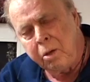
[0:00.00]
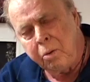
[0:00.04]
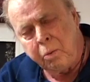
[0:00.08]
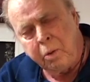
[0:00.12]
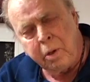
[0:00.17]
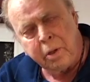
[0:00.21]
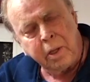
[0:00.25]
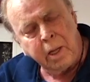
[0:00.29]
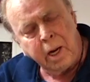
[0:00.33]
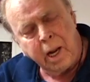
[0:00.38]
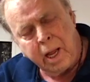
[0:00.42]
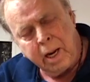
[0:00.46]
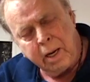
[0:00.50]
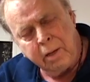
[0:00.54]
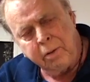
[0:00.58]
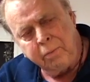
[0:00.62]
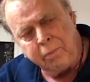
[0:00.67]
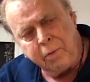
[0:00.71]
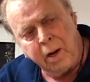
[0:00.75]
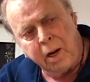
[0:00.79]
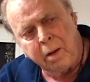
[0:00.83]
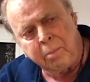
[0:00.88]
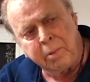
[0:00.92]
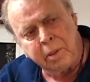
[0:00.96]
with a lot of
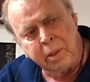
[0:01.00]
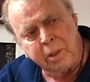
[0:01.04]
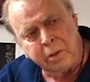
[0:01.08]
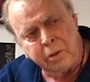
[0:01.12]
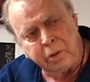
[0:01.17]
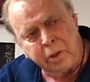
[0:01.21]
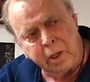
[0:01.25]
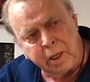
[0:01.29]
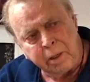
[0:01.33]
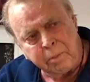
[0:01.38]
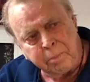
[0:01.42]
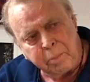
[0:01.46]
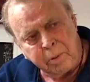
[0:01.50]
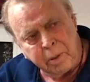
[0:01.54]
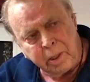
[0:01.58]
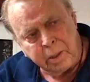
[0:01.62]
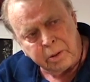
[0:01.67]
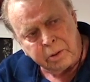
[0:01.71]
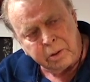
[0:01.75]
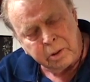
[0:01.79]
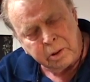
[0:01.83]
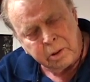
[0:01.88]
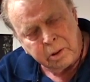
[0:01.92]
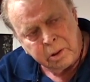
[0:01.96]
development that's taking
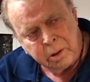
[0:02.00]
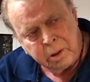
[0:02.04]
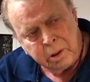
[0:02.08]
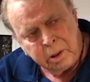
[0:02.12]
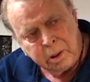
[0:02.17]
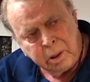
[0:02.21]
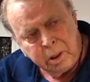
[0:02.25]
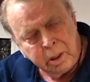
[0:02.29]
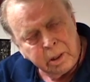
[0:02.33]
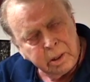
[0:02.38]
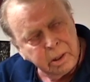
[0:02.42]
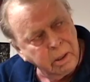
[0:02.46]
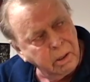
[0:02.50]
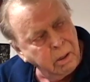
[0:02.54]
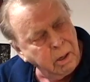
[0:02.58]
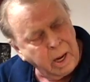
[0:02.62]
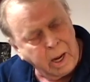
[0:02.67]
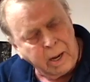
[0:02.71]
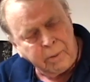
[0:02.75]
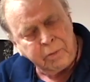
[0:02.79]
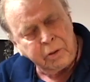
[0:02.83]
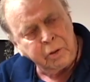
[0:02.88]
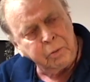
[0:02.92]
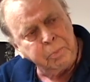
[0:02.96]
place. There are
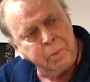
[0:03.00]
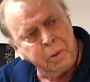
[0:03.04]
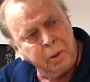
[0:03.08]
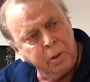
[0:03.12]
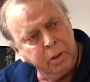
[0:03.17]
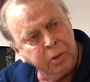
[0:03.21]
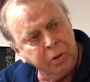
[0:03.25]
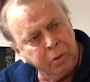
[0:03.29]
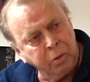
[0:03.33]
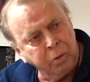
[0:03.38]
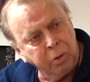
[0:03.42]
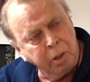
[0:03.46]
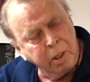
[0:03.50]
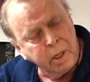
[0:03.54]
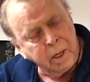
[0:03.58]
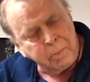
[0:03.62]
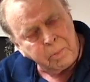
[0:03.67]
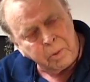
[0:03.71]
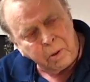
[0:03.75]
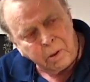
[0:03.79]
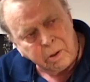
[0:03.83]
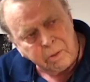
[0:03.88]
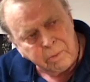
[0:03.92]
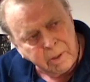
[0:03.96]
office buildings going
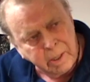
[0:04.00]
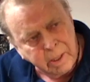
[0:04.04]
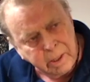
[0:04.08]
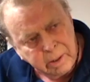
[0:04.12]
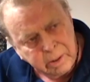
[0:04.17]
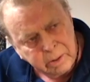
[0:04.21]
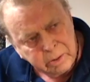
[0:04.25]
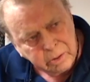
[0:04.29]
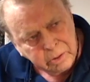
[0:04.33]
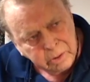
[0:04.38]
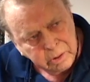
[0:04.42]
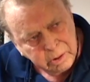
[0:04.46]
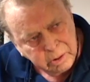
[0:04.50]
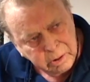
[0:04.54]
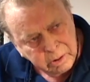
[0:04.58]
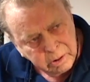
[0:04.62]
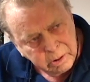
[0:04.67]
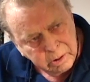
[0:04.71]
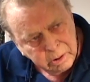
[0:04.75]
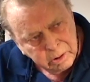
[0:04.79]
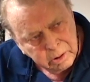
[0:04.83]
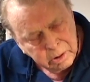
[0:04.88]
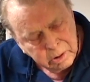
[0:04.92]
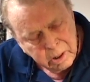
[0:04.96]
up all around us.
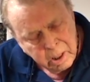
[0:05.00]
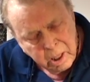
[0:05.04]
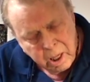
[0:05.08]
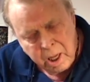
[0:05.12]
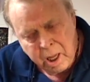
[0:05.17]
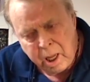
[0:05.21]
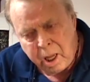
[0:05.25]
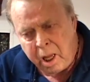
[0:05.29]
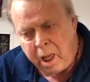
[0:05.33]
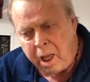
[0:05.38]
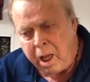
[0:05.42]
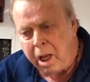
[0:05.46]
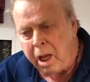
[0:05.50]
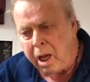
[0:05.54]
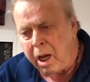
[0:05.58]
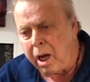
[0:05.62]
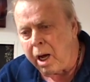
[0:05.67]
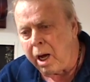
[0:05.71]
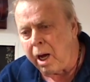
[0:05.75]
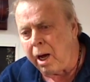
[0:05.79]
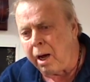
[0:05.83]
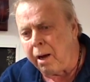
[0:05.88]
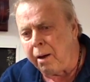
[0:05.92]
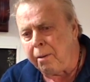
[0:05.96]

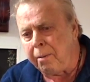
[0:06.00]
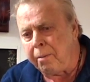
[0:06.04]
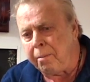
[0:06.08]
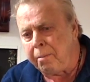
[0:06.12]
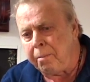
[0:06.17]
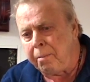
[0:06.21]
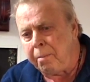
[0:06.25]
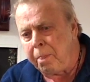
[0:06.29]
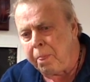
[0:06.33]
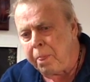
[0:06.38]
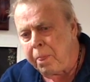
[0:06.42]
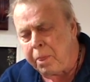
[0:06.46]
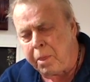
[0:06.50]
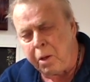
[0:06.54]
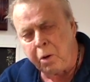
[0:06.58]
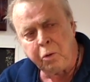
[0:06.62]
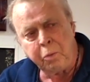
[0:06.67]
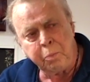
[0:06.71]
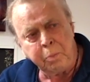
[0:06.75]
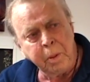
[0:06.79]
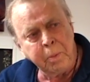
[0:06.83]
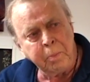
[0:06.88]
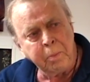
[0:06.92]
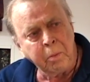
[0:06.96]
Uh,
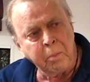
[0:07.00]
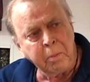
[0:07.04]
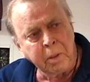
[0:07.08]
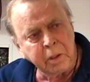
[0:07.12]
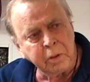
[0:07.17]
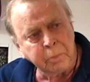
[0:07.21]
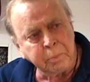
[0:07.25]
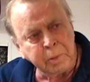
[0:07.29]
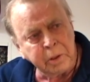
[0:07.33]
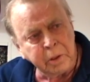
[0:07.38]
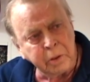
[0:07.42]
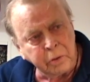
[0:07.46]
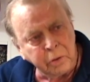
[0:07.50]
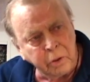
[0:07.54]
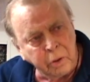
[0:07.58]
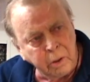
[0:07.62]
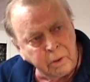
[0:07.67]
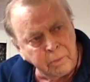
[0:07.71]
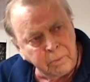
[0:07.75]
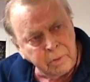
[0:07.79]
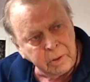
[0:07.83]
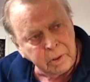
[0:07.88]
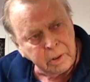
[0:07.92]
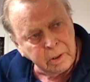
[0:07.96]
those people must be
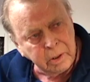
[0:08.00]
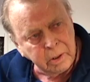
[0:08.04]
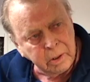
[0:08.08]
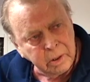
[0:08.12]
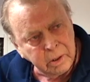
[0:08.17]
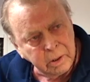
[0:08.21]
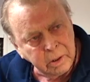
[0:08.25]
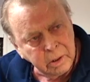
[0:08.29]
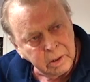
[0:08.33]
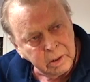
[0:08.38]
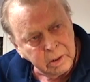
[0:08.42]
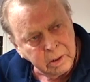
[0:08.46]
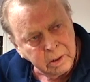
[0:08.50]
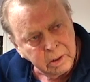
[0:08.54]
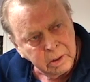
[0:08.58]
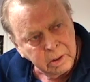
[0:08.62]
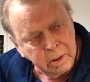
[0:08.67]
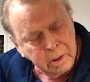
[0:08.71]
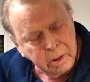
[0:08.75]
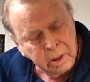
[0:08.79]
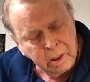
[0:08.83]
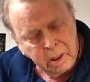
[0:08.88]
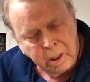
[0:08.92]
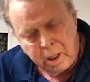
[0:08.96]
served
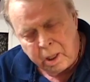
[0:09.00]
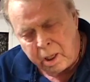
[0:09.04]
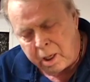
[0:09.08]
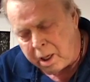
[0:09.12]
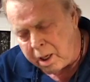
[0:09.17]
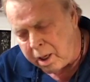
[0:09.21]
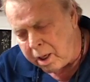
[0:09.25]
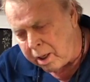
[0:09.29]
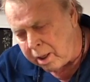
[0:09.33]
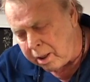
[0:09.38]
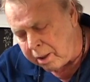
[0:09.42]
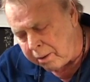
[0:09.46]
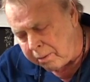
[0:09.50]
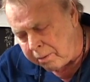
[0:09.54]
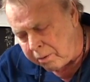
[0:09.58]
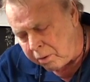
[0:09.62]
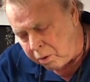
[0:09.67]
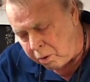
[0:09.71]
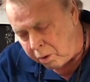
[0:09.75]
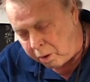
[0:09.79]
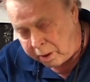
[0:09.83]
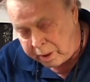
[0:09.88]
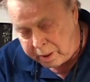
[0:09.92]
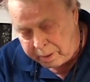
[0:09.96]
uh,
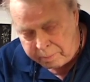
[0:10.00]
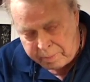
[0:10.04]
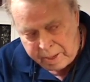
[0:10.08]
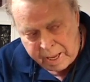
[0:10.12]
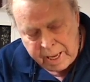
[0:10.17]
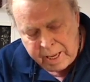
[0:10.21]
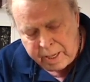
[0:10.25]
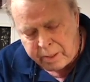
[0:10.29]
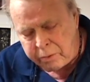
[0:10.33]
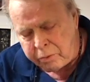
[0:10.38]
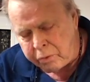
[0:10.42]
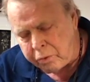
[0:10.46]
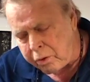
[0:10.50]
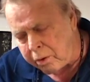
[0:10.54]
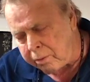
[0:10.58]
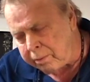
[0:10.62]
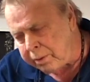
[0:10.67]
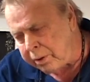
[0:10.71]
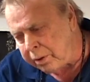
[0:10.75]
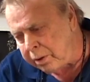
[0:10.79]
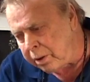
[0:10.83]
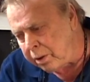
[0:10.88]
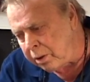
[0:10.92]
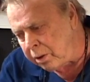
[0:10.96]
or demand
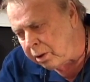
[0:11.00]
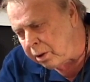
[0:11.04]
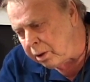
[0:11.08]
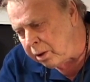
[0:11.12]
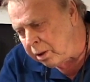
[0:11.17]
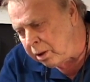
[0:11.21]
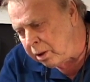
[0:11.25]
services